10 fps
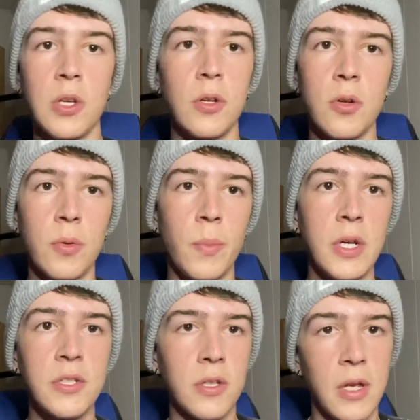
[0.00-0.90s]
can do
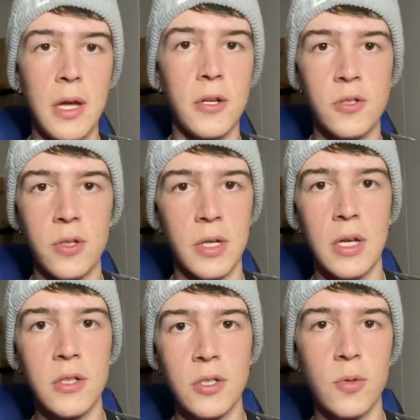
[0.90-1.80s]
basically any trick
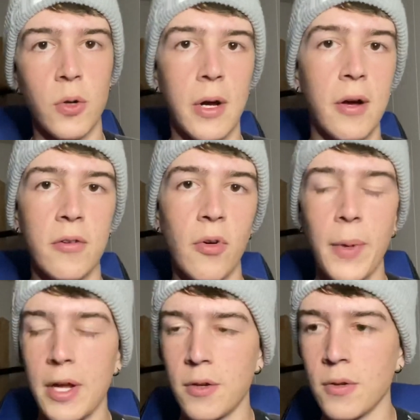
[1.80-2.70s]
into or out of a
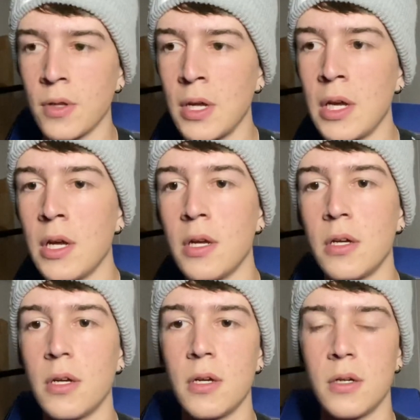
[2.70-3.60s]
manual.
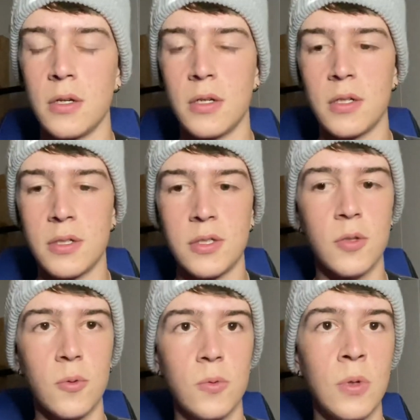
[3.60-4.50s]

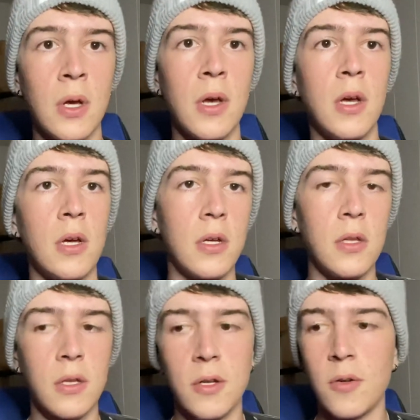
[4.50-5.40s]
So
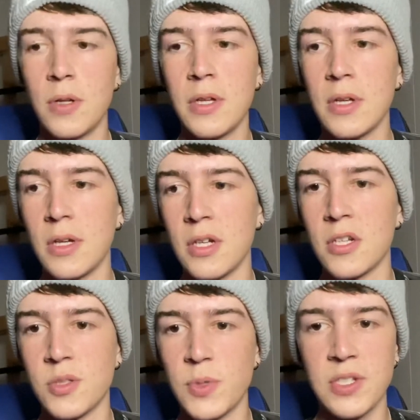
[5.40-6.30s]
you don't need like a
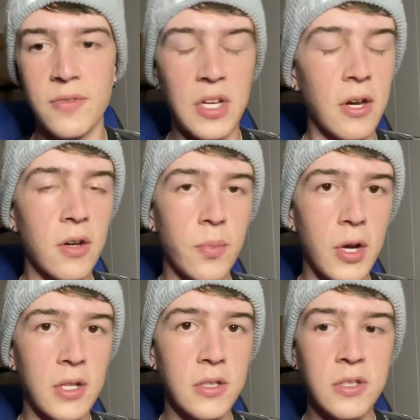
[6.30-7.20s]
specific area to
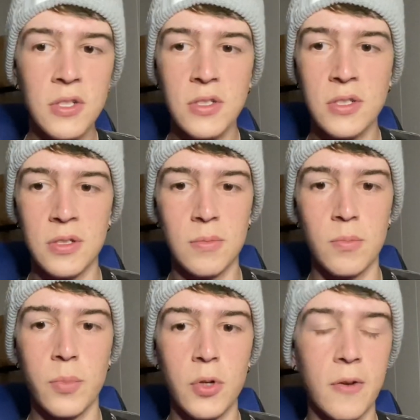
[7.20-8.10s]
practice this,
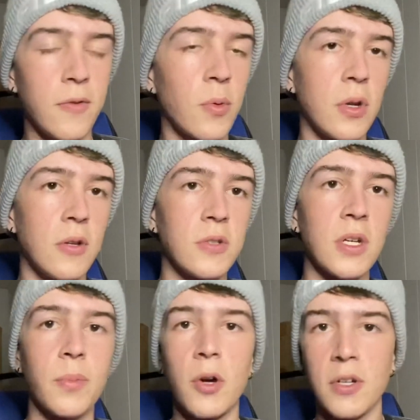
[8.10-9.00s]
but if you want to use
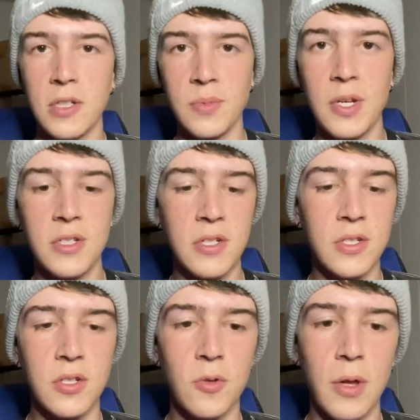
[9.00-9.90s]
like parking spaces
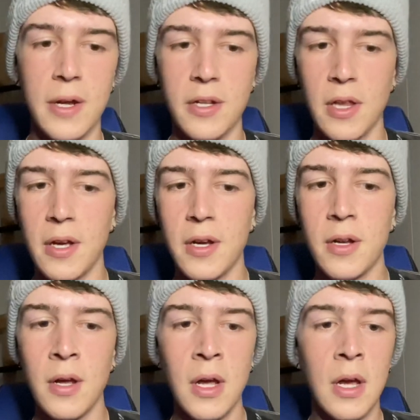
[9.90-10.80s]
and do line to line,
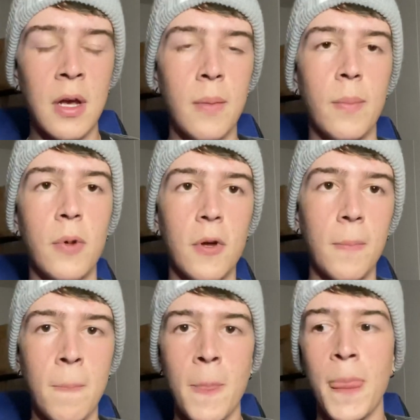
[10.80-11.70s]
but
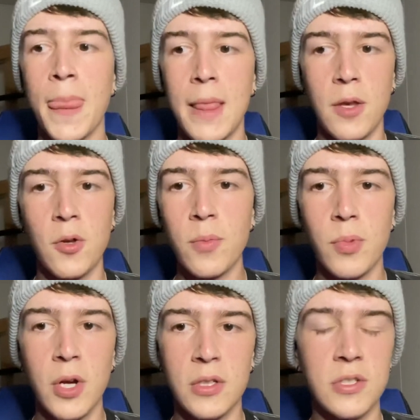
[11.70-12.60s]
you can
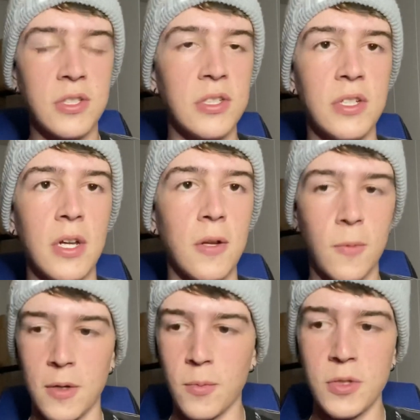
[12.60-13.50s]
practice these
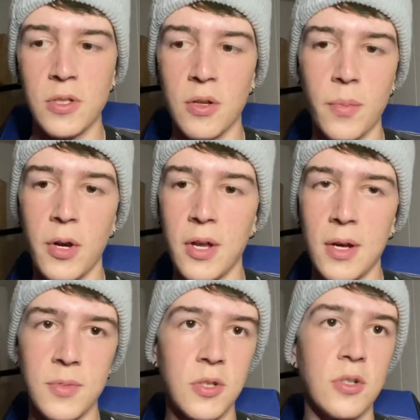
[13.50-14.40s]
anywhere. Once you learn bunny
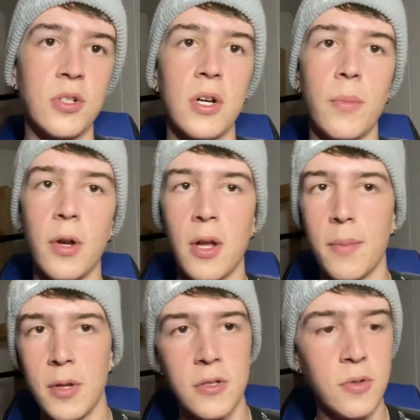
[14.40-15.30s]
hops, you can try to bunny
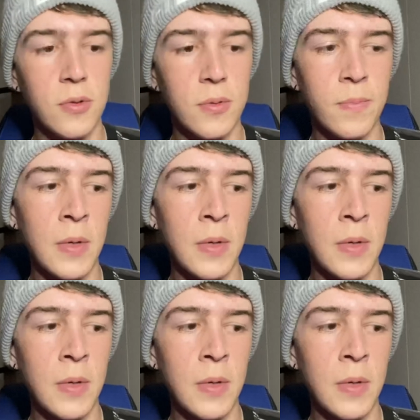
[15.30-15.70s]
hop into them